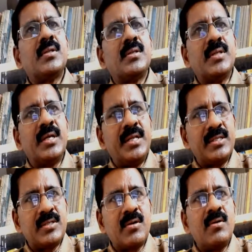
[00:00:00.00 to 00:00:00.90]
That
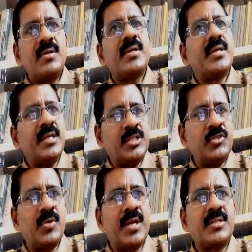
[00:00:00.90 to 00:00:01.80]
is called
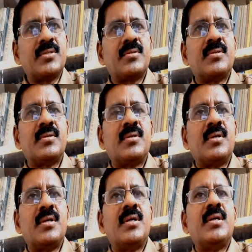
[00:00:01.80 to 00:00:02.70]
insurance.
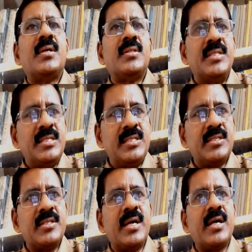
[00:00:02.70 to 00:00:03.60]
This
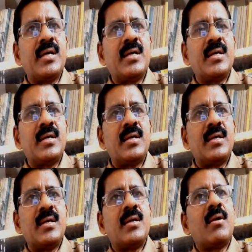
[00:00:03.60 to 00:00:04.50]
is the
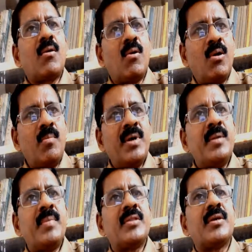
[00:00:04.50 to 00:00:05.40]
common
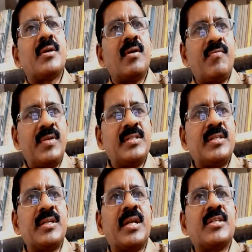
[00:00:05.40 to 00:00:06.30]
method of risk
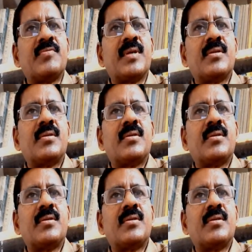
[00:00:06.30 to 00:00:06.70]
transfer.